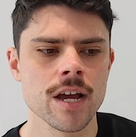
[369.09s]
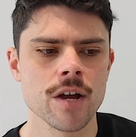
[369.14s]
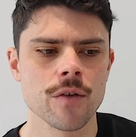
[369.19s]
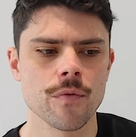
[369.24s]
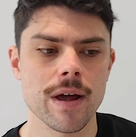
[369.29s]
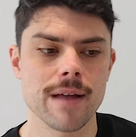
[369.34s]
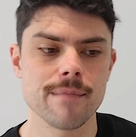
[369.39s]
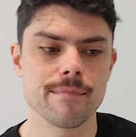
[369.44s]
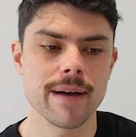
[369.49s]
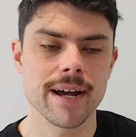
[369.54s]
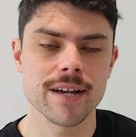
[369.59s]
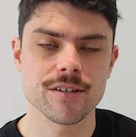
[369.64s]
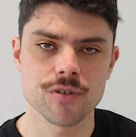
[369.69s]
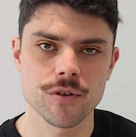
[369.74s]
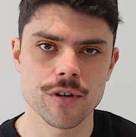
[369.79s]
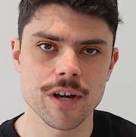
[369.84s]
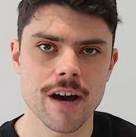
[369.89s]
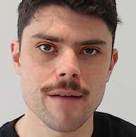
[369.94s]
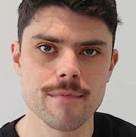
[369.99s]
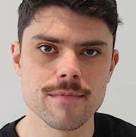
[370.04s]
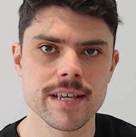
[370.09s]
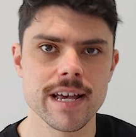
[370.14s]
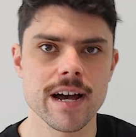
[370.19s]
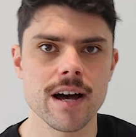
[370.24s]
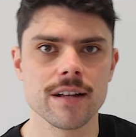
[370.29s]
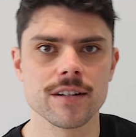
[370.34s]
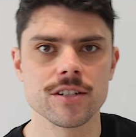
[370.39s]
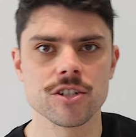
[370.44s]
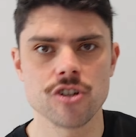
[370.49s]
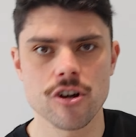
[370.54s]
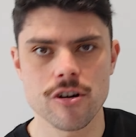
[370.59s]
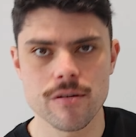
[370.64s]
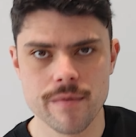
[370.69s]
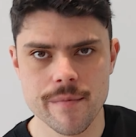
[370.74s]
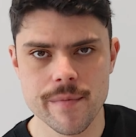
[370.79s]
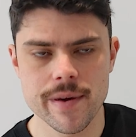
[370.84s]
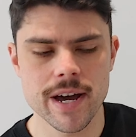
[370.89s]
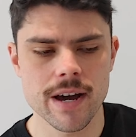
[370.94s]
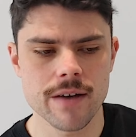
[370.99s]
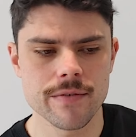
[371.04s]
Rhett Bazo comes out, Jeremy
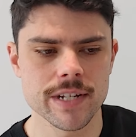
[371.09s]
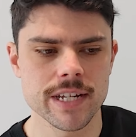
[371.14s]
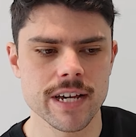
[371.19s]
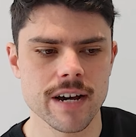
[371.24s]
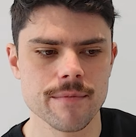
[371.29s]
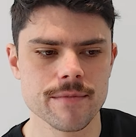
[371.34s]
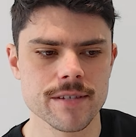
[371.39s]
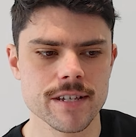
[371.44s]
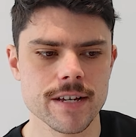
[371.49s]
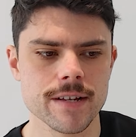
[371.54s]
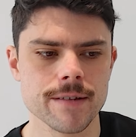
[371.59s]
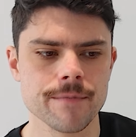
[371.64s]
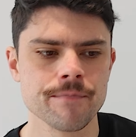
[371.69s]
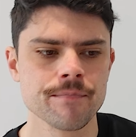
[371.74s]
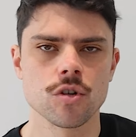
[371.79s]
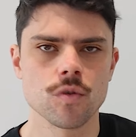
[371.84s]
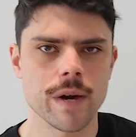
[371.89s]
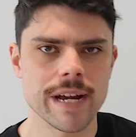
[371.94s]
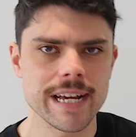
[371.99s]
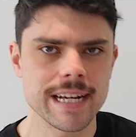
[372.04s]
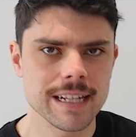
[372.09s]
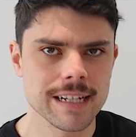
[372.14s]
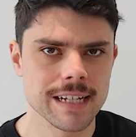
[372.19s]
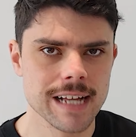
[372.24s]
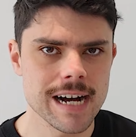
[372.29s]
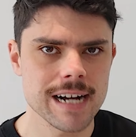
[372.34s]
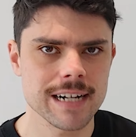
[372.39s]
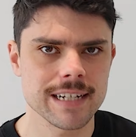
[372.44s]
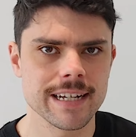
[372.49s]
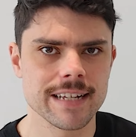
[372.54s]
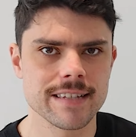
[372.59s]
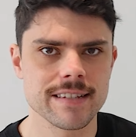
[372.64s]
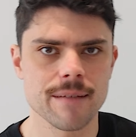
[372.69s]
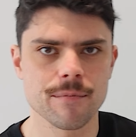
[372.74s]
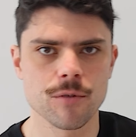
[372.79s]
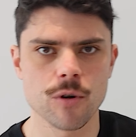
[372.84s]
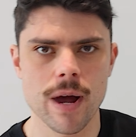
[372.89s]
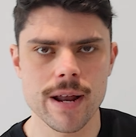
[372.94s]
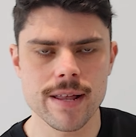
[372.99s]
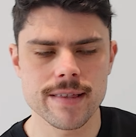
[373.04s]
McGovern comes in. Greg Clark gets
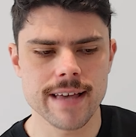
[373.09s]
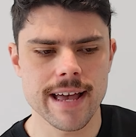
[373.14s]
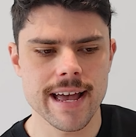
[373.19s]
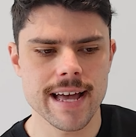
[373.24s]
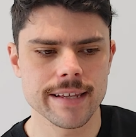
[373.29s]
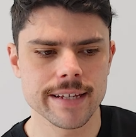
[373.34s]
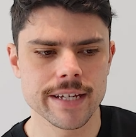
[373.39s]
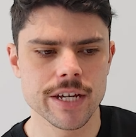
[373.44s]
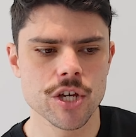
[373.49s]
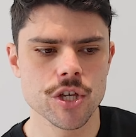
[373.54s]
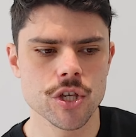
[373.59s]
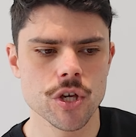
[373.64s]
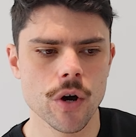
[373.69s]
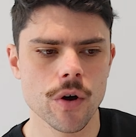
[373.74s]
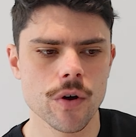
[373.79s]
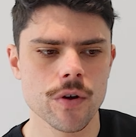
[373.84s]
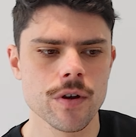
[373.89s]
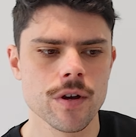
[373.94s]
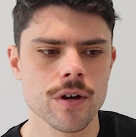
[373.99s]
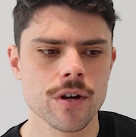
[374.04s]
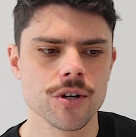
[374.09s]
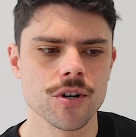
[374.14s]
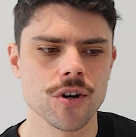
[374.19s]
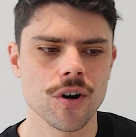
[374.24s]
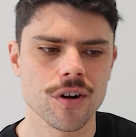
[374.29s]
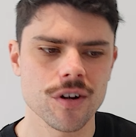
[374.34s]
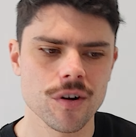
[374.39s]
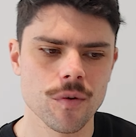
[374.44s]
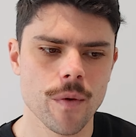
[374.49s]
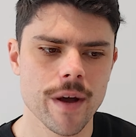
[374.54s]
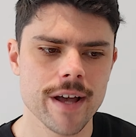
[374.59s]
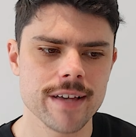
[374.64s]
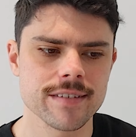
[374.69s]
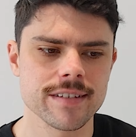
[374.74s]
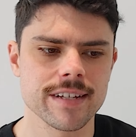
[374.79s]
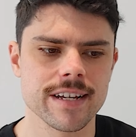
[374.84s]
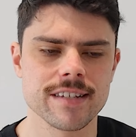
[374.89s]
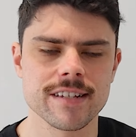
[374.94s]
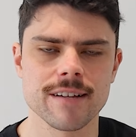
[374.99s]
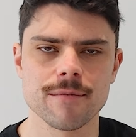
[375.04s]
upgraded to Elliot Yeo. Connor
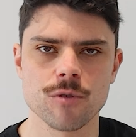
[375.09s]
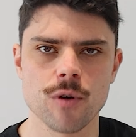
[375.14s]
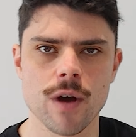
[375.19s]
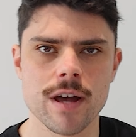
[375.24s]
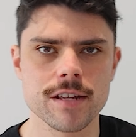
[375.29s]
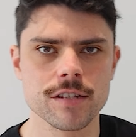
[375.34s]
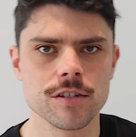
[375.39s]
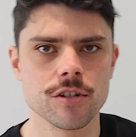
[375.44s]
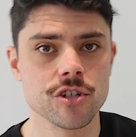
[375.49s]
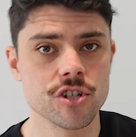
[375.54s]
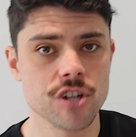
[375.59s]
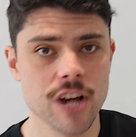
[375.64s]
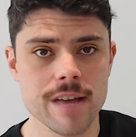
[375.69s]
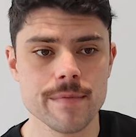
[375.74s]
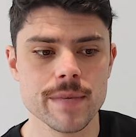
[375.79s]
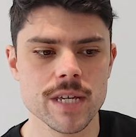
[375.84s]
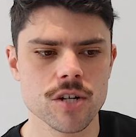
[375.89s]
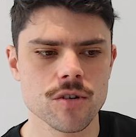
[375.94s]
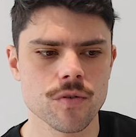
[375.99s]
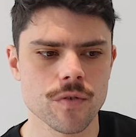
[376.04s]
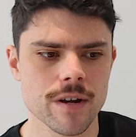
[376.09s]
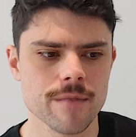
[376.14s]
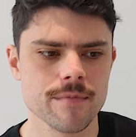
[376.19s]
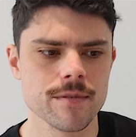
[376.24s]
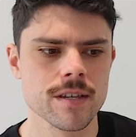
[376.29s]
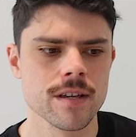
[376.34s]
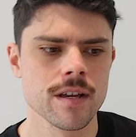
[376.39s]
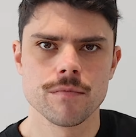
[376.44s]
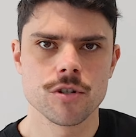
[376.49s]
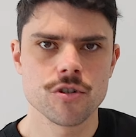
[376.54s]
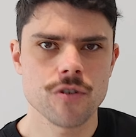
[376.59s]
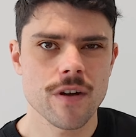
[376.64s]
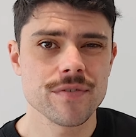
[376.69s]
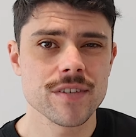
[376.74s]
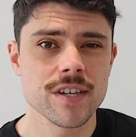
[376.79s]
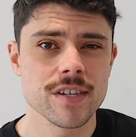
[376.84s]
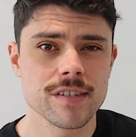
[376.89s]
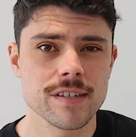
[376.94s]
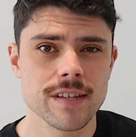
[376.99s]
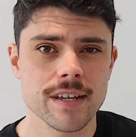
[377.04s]
West gets upgraded to Jamie Cripps.
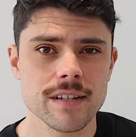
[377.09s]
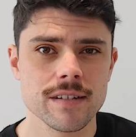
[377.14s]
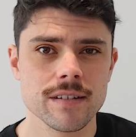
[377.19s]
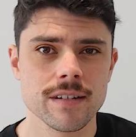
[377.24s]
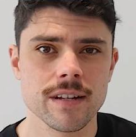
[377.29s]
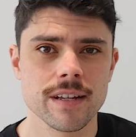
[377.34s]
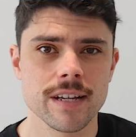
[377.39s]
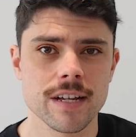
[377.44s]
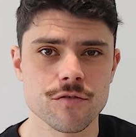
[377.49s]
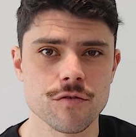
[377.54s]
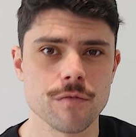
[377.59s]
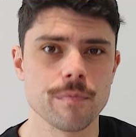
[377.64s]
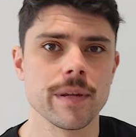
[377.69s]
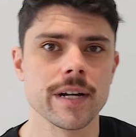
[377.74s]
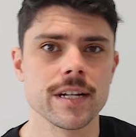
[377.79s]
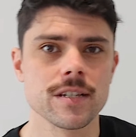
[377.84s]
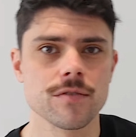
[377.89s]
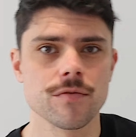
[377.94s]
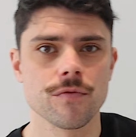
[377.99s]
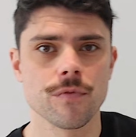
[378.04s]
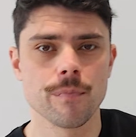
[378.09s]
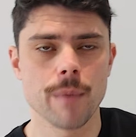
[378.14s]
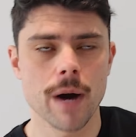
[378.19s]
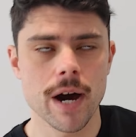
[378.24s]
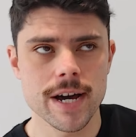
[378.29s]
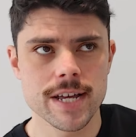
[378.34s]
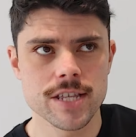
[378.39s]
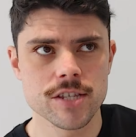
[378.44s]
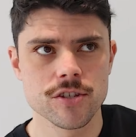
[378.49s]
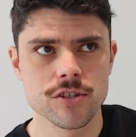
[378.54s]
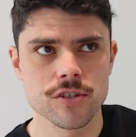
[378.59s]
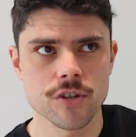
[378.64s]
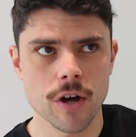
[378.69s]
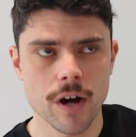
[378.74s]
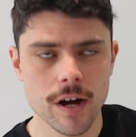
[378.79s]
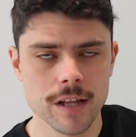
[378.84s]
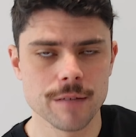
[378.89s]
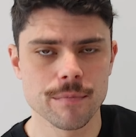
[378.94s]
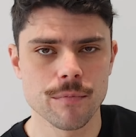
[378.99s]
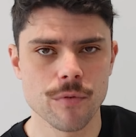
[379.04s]
Petrevsky Seaton gets replaced by
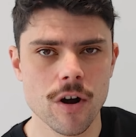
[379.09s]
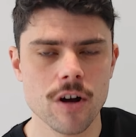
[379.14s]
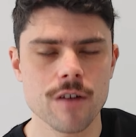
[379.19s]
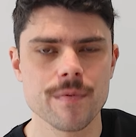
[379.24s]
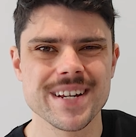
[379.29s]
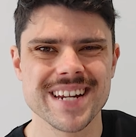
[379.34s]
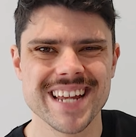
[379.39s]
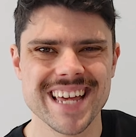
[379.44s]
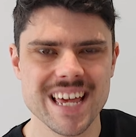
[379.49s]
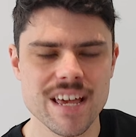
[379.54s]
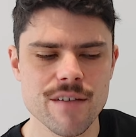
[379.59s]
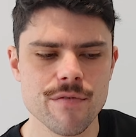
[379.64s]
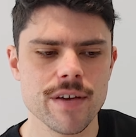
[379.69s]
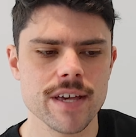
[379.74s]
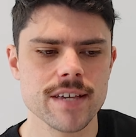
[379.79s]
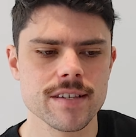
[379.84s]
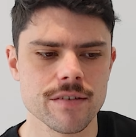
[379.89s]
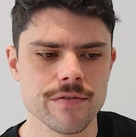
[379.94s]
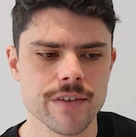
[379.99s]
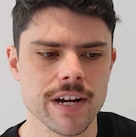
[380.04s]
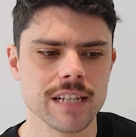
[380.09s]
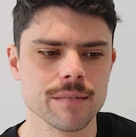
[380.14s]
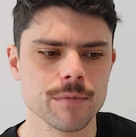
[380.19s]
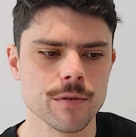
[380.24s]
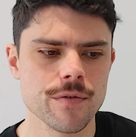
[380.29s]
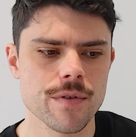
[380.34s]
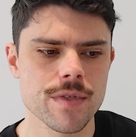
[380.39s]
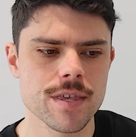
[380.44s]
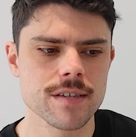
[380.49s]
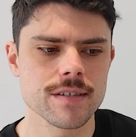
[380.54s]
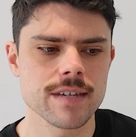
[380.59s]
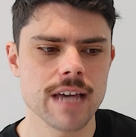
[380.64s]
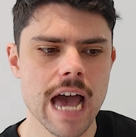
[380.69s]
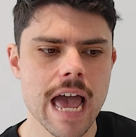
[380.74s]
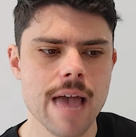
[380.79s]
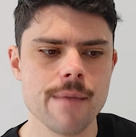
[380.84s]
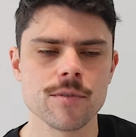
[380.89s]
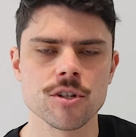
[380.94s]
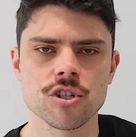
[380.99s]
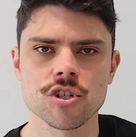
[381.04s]
Tyler Brockman if he's available for this
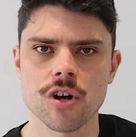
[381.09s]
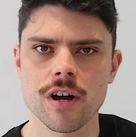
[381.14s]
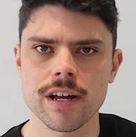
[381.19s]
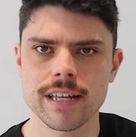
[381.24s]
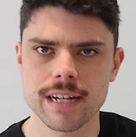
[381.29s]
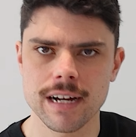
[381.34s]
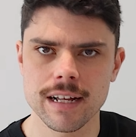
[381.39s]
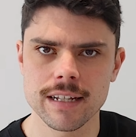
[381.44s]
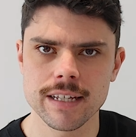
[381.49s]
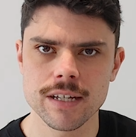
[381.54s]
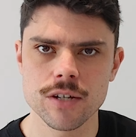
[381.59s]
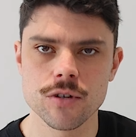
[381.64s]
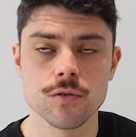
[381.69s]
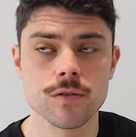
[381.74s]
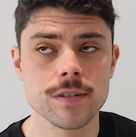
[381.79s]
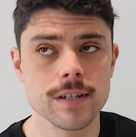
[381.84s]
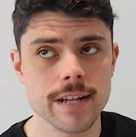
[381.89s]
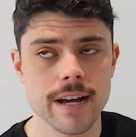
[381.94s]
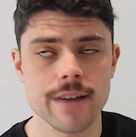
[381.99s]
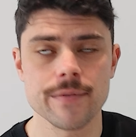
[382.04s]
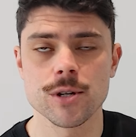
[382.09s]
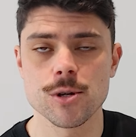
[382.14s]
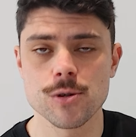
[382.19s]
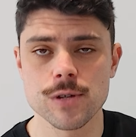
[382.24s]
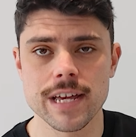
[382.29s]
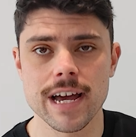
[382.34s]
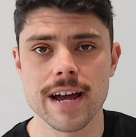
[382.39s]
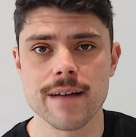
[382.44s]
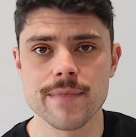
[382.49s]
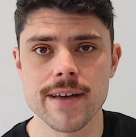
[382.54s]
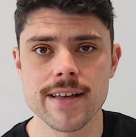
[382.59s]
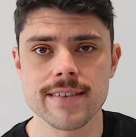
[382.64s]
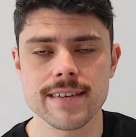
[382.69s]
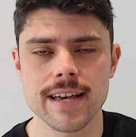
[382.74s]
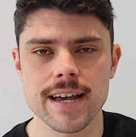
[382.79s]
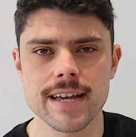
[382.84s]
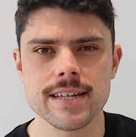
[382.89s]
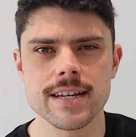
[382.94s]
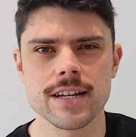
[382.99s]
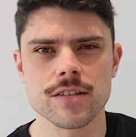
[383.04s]
game. Jai Cully, who did have a good game that
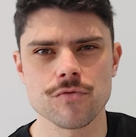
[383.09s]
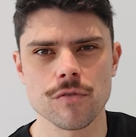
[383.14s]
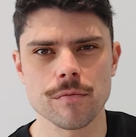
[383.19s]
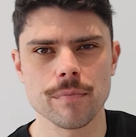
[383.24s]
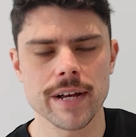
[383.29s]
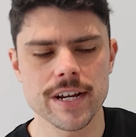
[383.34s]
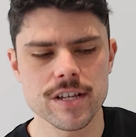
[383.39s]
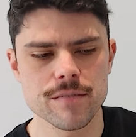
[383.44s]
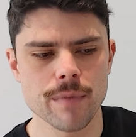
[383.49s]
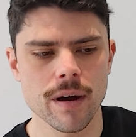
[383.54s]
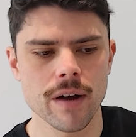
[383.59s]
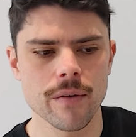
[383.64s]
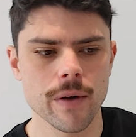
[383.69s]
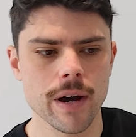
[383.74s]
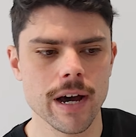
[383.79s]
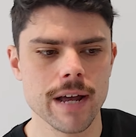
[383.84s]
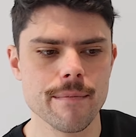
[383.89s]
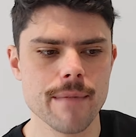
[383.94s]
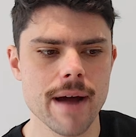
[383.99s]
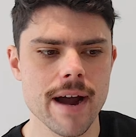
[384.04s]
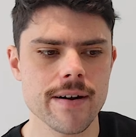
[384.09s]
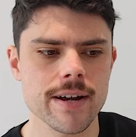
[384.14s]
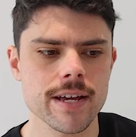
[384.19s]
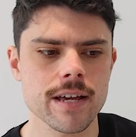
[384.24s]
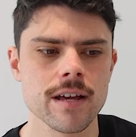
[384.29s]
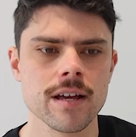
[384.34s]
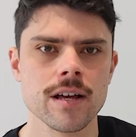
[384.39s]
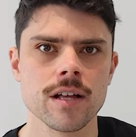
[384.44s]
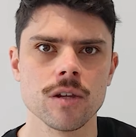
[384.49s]
day, gets replaced by Ryan Marrick.